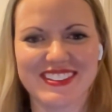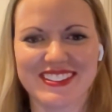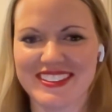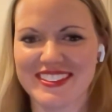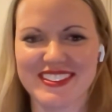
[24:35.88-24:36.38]

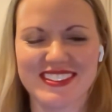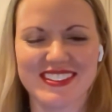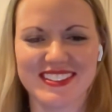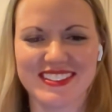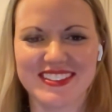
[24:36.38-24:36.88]

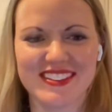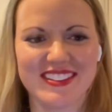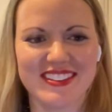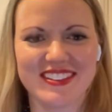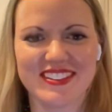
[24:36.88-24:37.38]

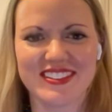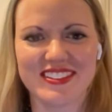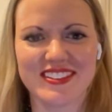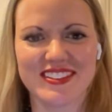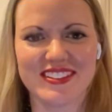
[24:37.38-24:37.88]

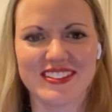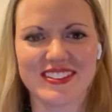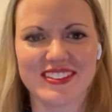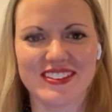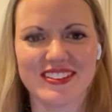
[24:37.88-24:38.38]

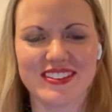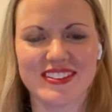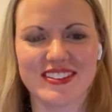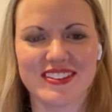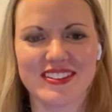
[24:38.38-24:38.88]

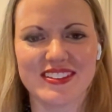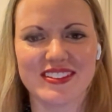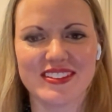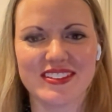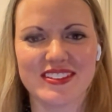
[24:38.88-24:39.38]

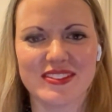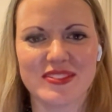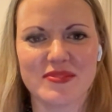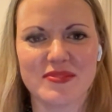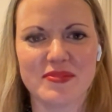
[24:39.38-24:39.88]

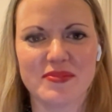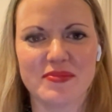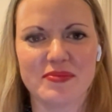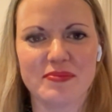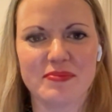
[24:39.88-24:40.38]

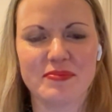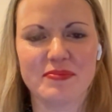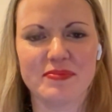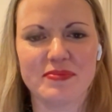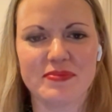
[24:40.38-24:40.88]

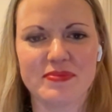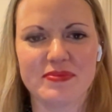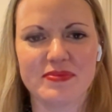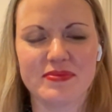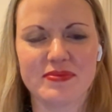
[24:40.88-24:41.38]

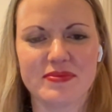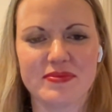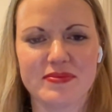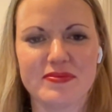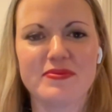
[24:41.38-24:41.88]

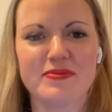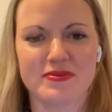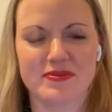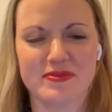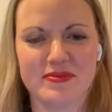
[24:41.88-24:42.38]

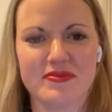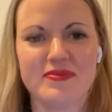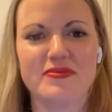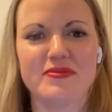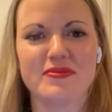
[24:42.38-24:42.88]

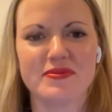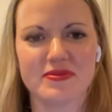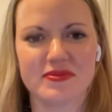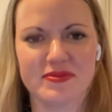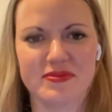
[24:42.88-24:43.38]

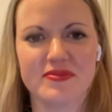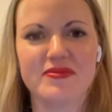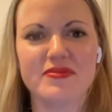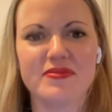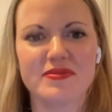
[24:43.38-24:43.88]
No words are spoken by the person on screen.